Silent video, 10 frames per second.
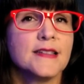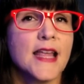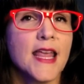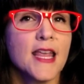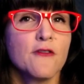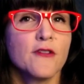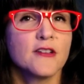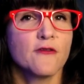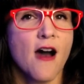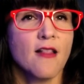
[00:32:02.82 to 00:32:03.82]
Dave
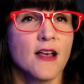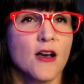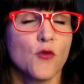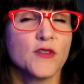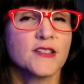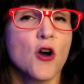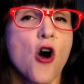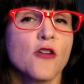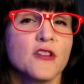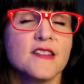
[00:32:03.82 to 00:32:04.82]
Davala, was
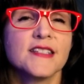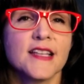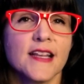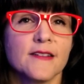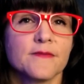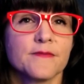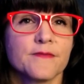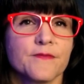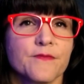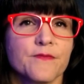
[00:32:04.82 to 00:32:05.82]
called to the scene.
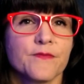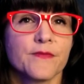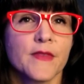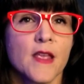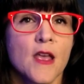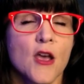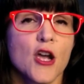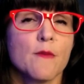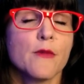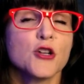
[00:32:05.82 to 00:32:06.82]

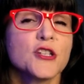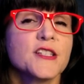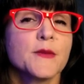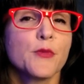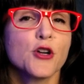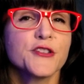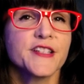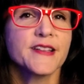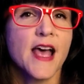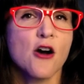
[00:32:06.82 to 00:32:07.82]
Emergency
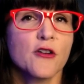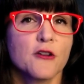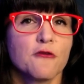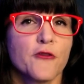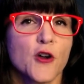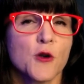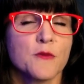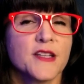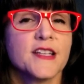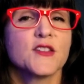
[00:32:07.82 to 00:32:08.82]
personnel
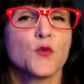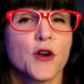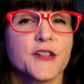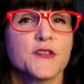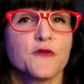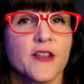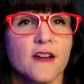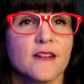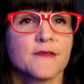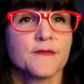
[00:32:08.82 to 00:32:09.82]
confirmed his worst
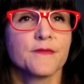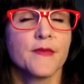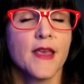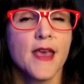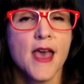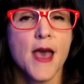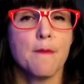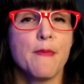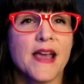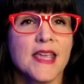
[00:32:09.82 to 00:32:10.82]
fear.
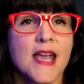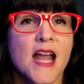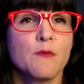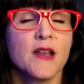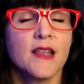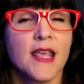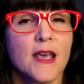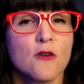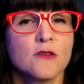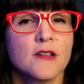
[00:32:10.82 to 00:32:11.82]
Becky had been
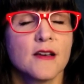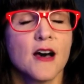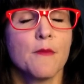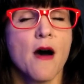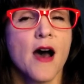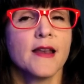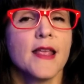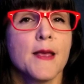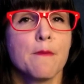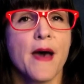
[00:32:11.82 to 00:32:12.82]
killed
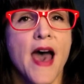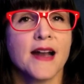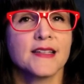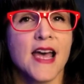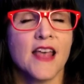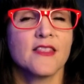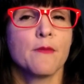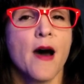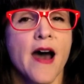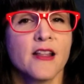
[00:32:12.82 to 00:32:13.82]
upon impact at the
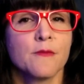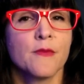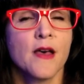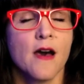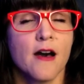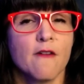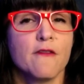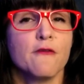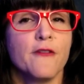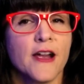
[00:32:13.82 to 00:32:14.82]
bottom
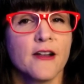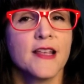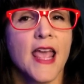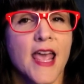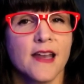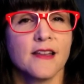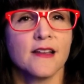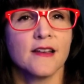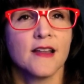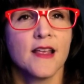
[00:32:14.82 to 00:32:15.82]
of the very
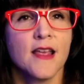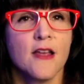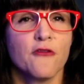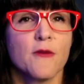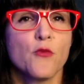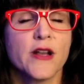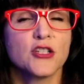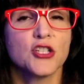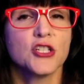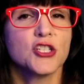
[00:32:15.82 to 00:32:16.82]
canyon from
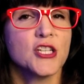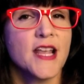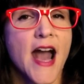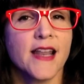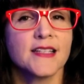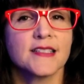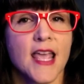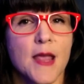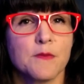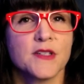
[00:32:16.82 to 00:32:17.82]
which she had
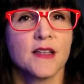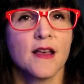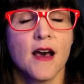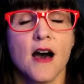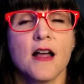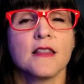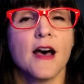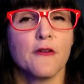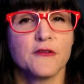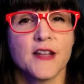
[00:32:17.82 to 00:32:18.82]
escaped a
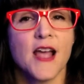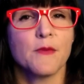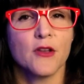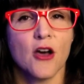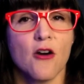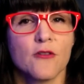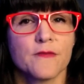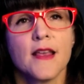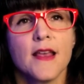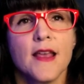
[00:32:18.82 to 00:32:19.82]
lifetime ago.
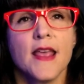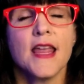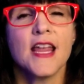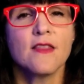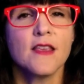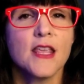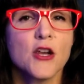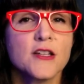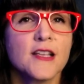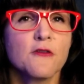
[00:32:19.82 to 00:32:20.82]
In the
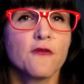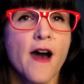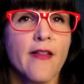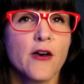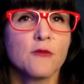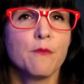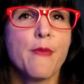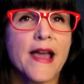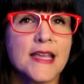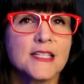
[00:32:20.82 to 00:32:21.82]
years that followed,
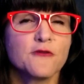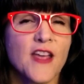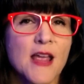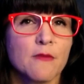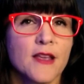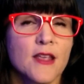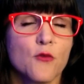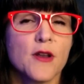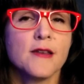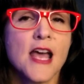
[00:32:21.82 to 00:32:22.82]
Becky's family
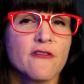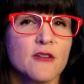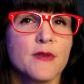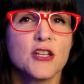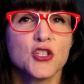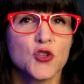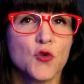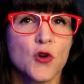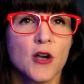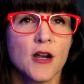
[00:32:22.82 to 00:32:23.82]
would never be
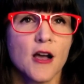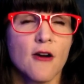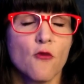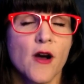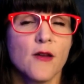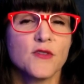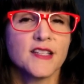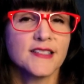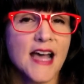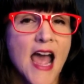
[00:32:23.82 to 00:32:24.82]
sure of what
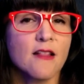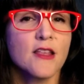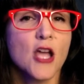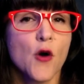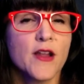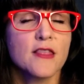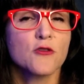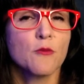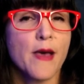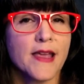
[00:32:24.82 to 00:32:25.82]
was exactly going
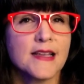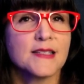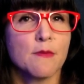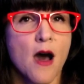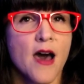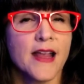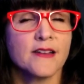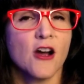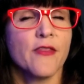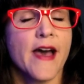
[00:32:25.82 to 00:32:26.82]
through Becky's
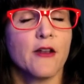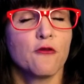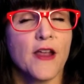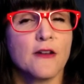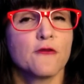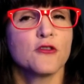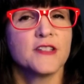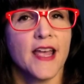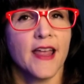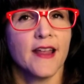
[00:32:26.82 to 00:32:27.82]
mind on that fateful
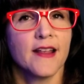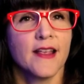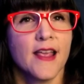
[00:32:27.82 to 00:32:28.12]
day,